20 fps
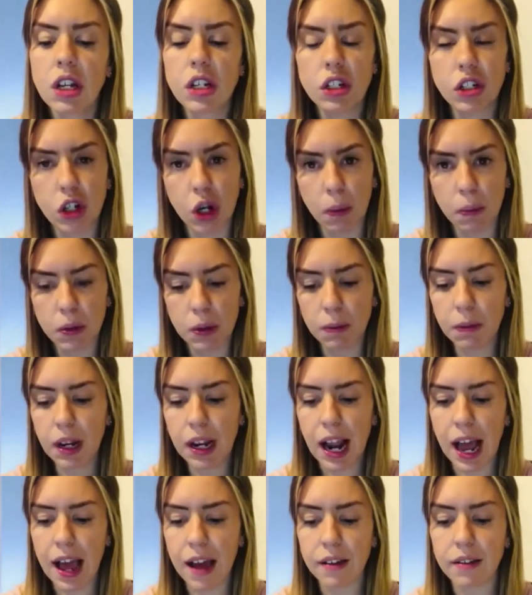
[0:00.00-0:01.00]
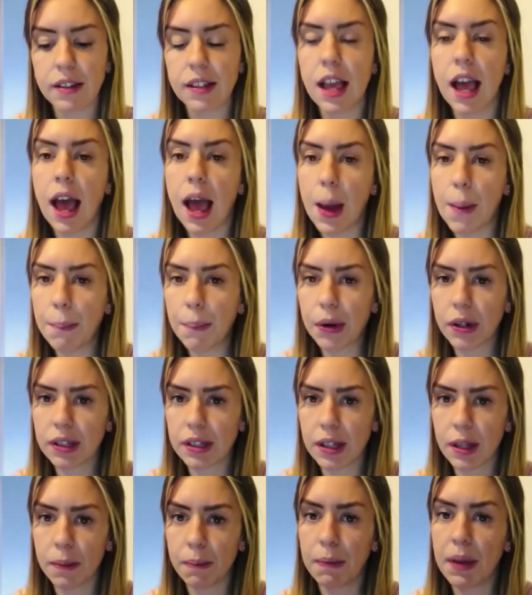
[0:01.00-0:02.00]
chop some clouds and put
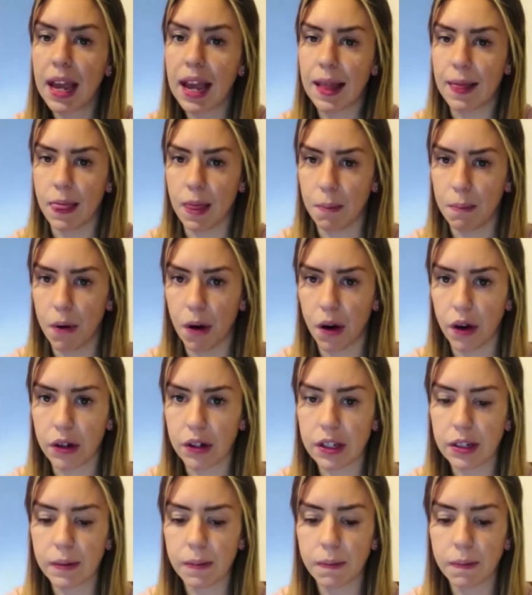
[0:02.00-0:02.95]
them in the pot.